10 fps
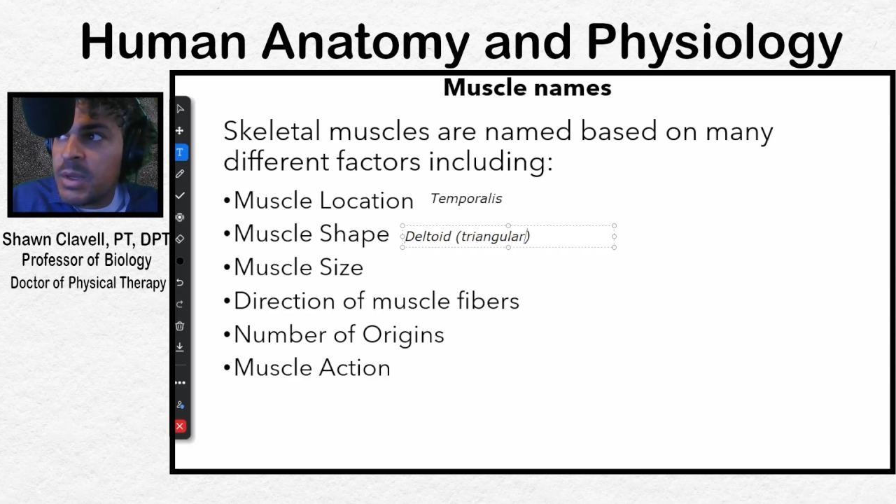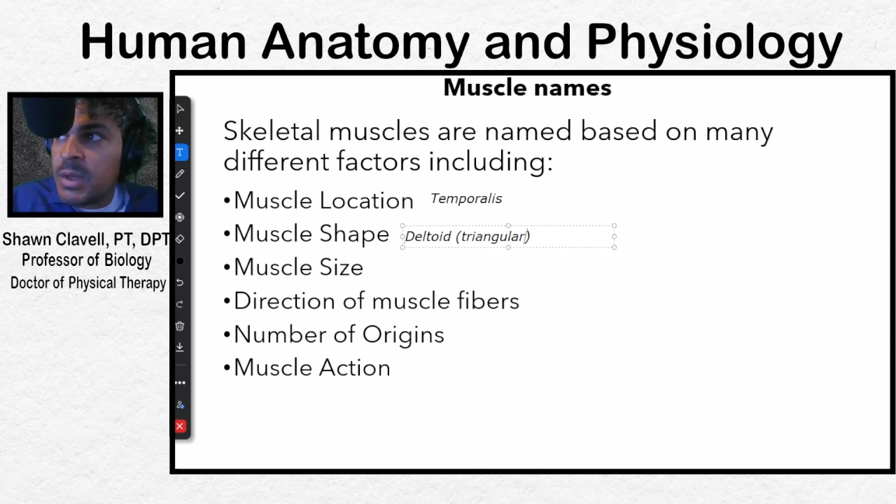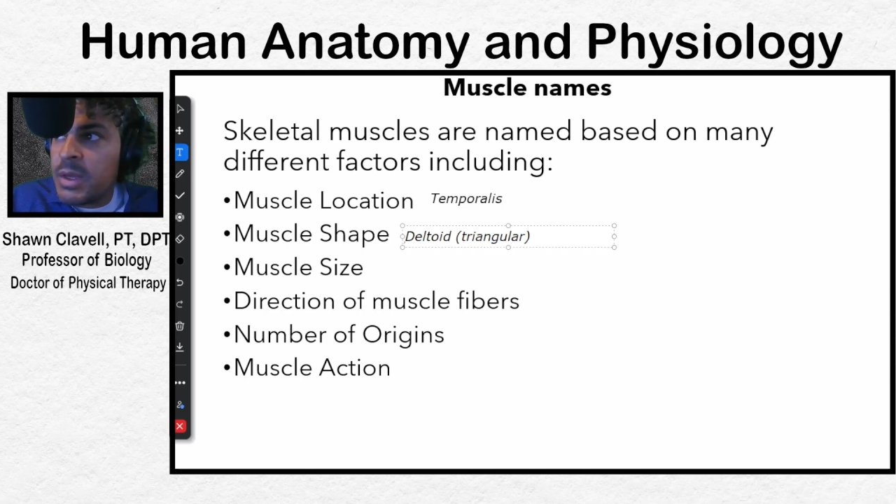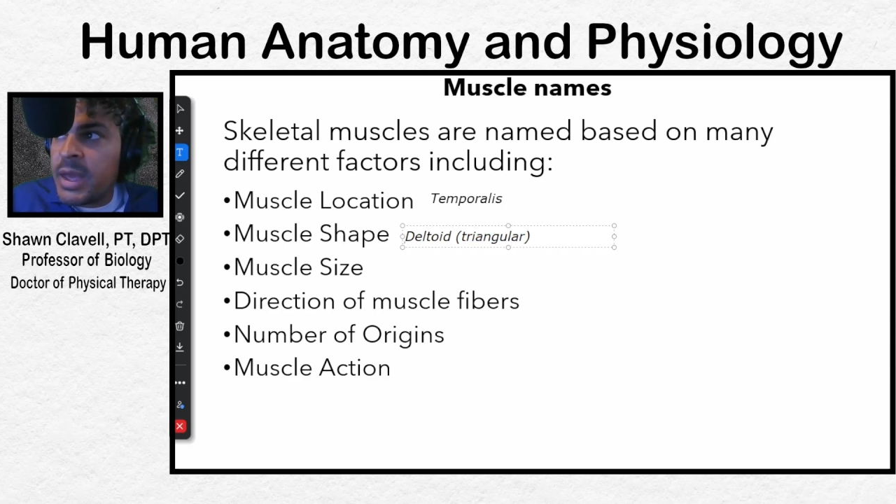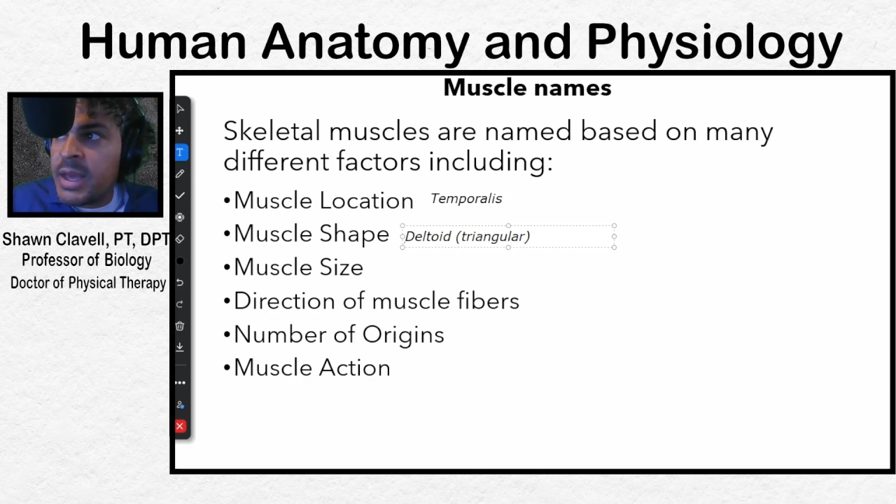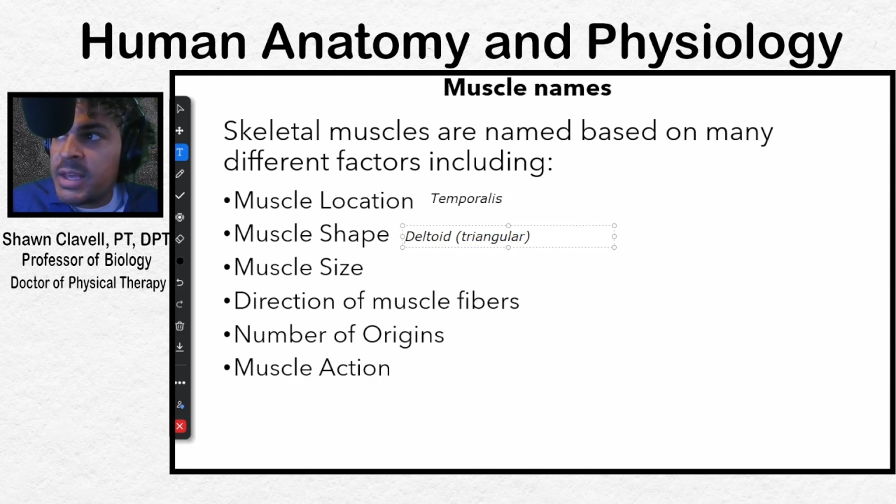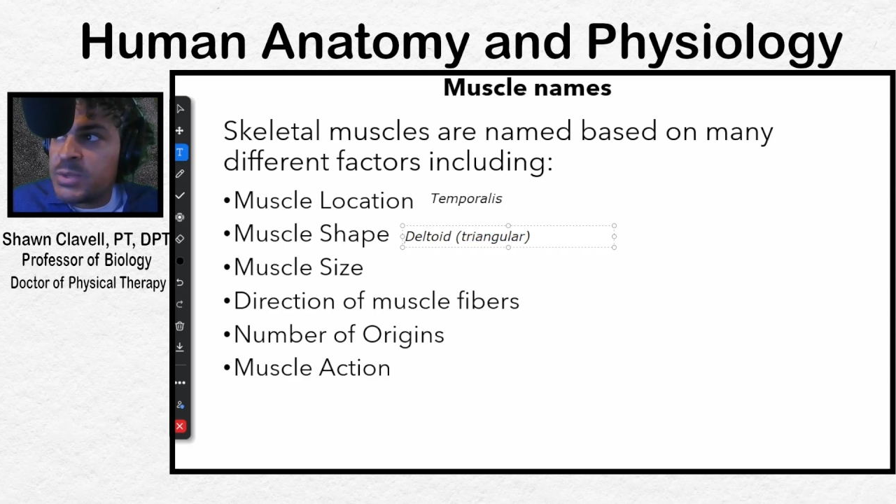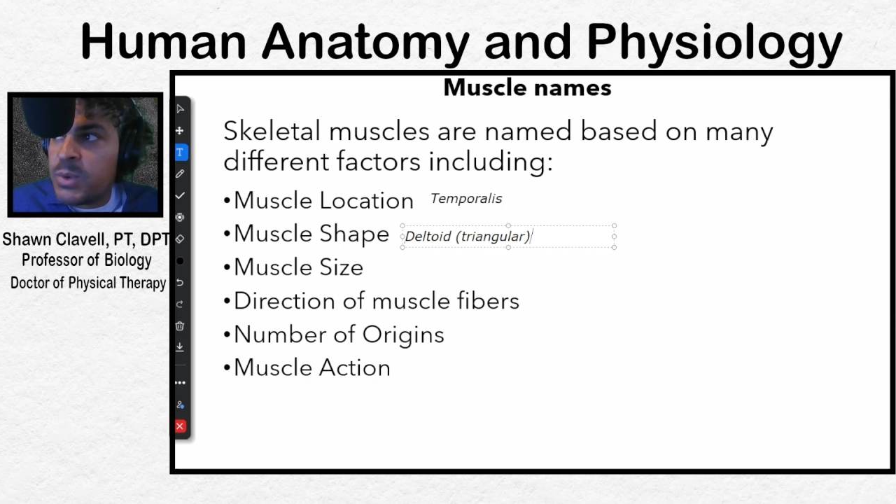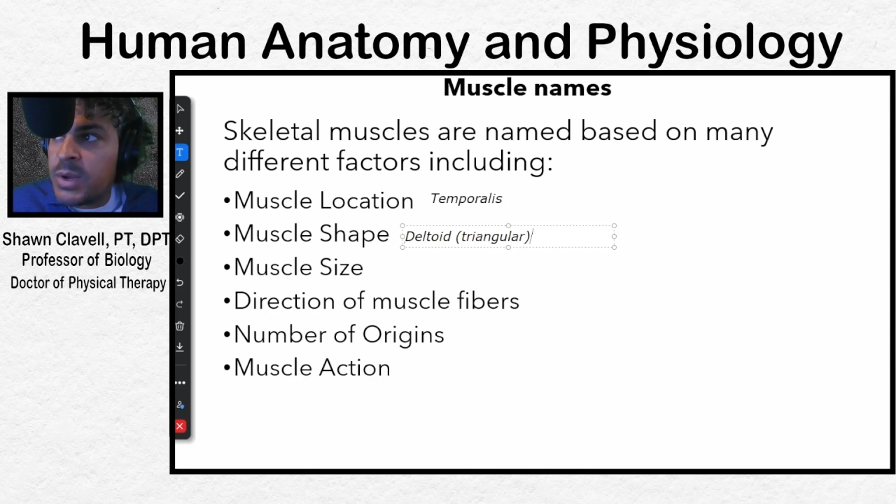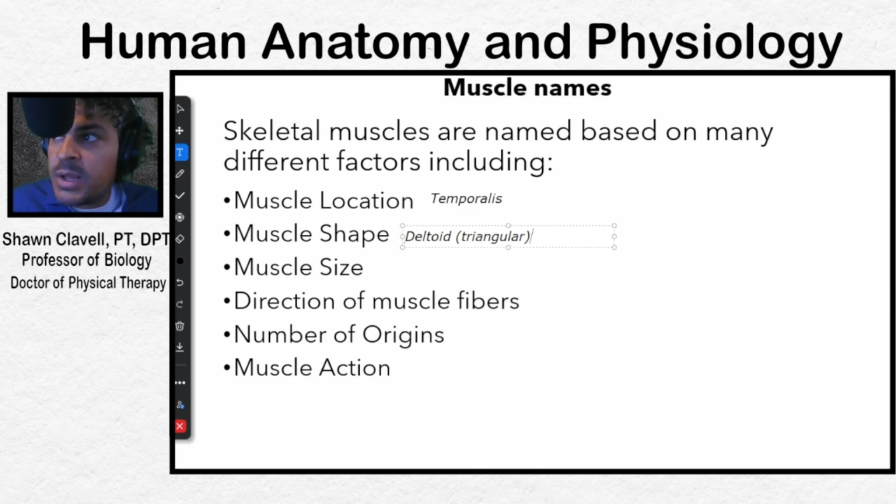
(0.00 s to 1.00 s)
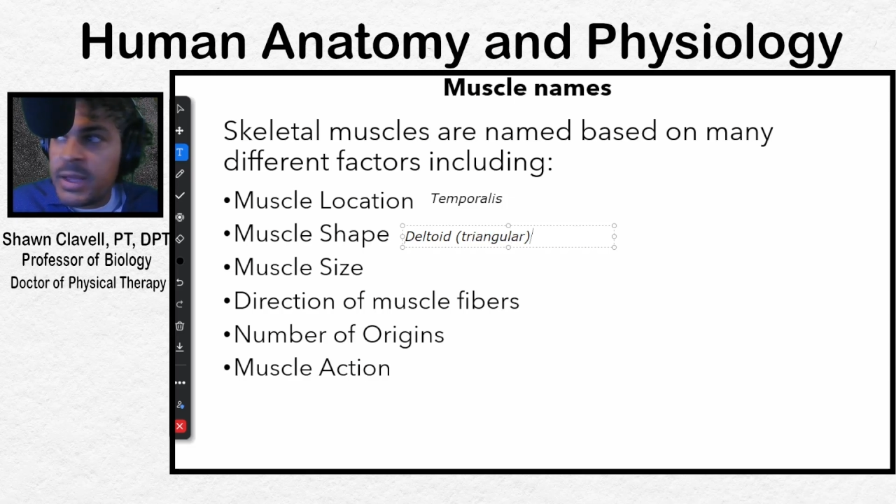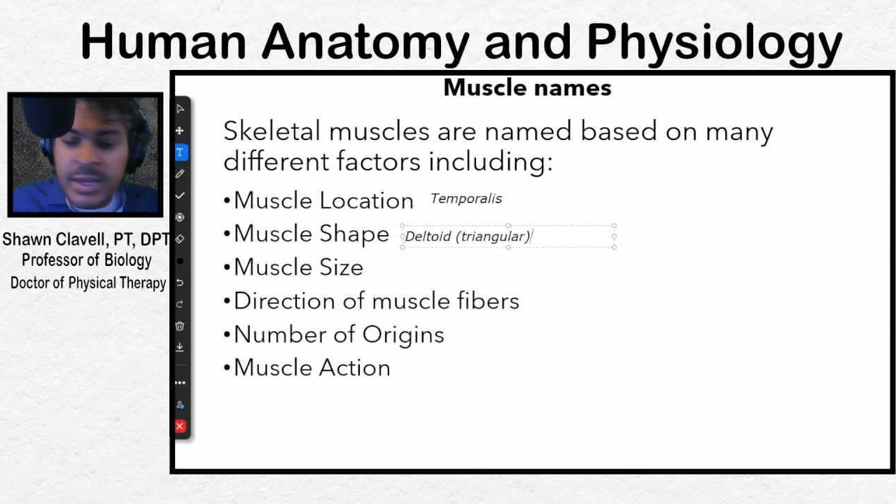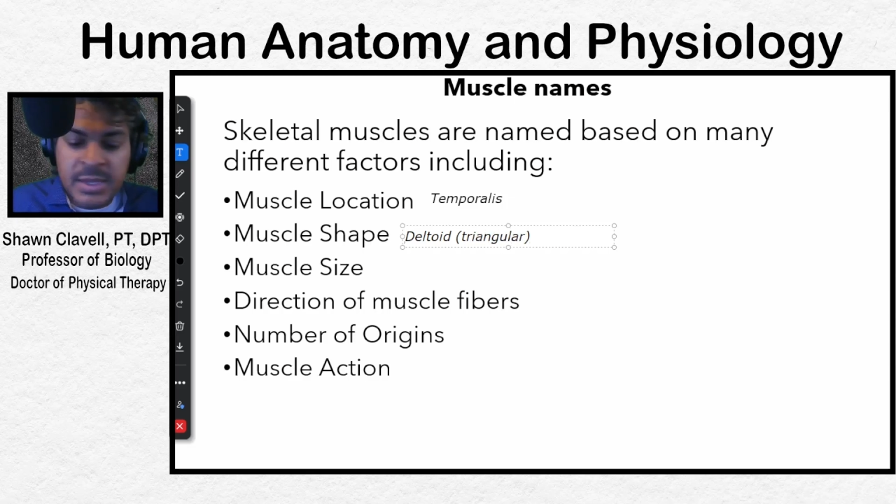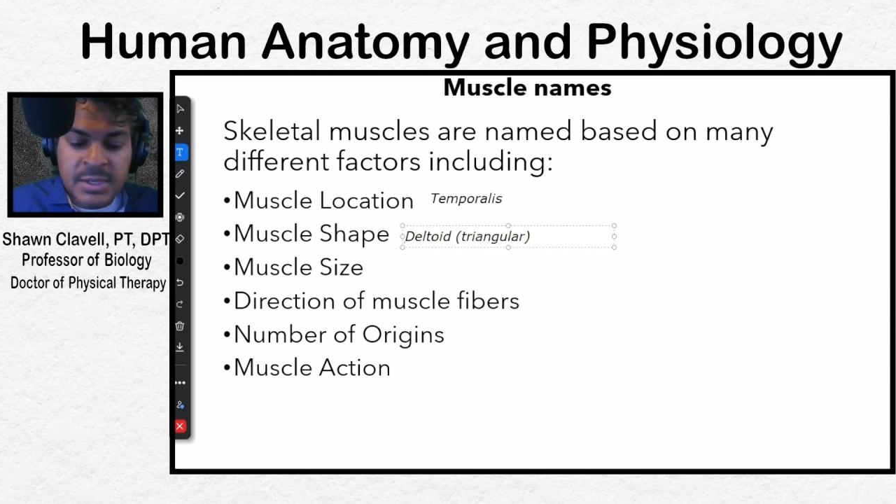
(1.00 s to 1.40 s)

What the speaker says: as well as